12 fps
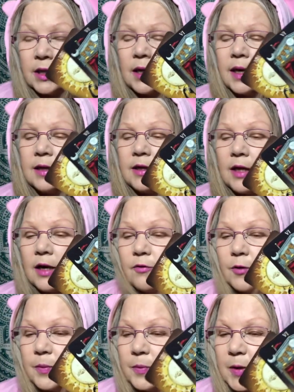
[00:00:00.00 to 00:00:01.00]
I love
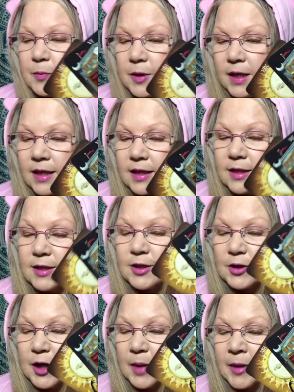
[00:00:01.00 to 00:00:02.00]
when people like this
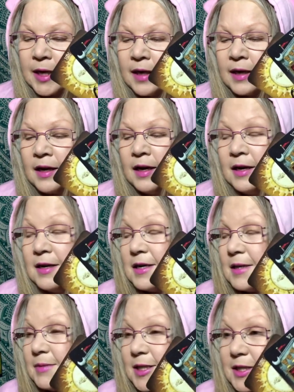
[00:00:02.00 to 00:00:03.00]
are coming in.
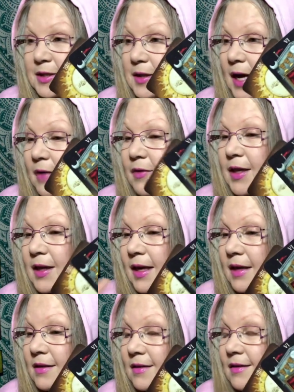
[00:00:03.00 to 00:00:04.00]
I'm still having
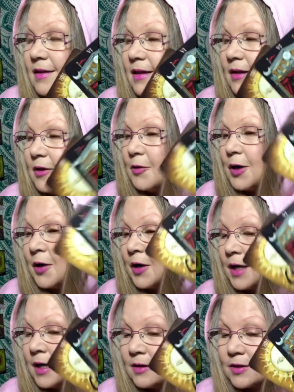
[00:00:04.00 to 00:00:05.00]
that thing going
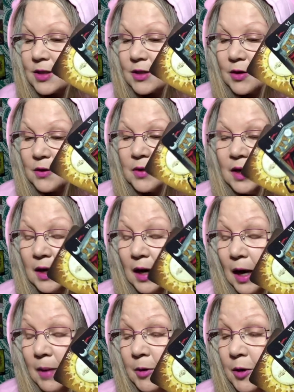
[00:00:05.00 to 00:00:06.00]
on here. So
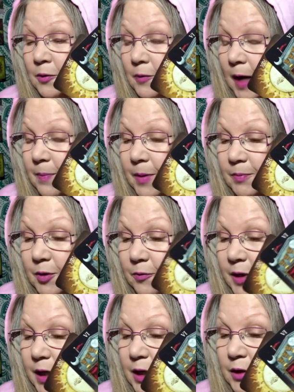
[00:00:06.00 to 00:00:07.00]
I'm going to wrap up the
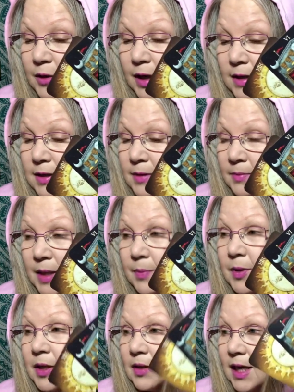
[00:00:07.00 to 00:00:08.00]
reading, you guys, and
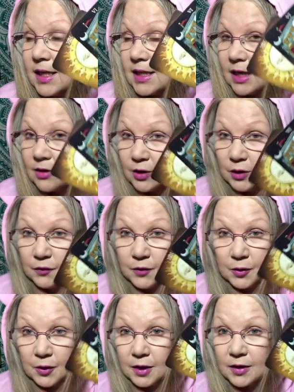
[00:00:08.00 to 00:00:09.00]
maybe lie down on the
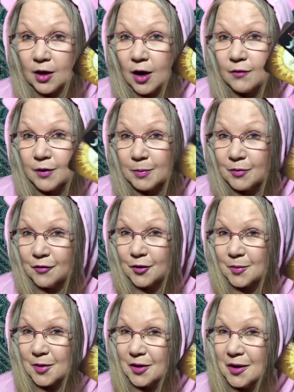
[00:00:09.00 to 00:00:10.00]
floor and cough up a
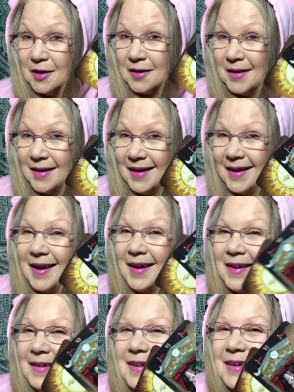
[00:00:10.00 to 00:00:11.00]
furball.
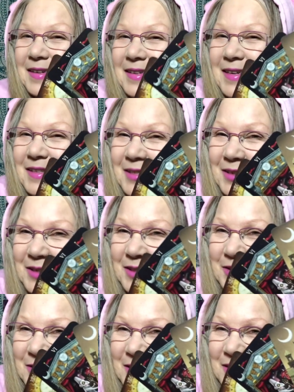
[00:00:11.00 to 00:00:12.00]
Talk to
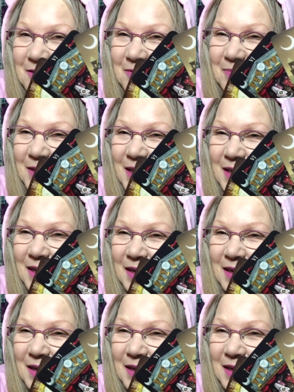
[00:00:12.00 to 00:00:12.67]
you soon. Bye.